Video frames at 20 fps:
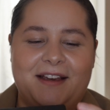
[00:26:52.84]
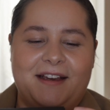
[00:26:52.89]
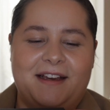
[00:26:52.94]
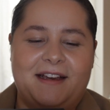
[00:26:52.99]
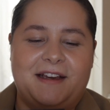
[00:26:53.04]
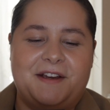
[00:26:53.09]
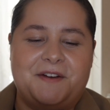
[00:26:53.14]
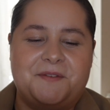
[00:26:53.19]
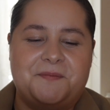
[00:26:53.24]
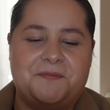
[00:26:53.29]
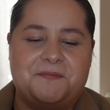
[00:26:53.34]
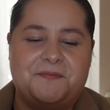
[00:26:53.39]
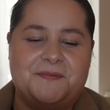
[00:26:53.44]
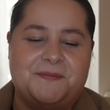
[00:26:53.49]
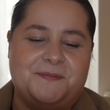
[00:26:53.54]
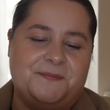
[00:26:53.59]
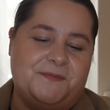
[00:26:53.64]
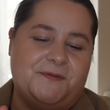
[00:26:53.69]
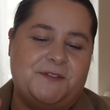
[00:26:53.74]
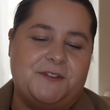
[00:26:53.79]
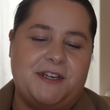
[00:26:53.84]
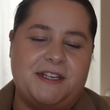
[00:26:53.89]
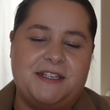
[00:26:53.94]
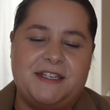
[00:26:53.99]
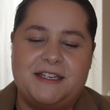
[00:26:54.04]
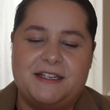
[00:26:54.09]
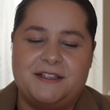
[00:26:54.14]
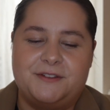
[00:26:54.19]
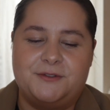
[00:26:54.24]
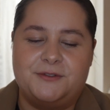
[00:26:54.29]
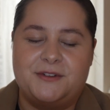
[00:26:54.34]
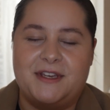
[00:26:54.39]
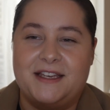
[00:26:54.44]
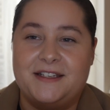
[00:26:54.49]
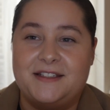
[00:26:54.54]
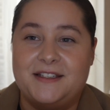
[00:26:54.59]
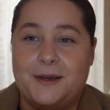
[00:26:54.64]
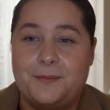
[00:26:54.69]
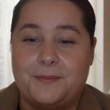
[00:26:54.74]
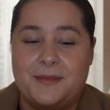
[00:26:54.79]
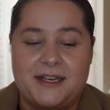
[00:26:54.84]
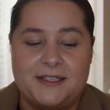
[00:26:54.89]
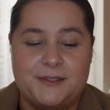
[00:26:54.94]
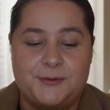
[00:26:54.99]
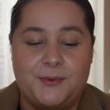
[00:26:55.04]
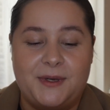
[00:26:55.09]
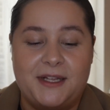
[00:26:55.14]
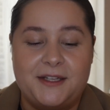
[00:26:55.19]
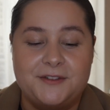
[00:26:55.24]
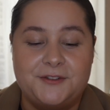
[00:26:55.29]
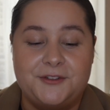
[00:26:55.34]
So I needed to get them as well,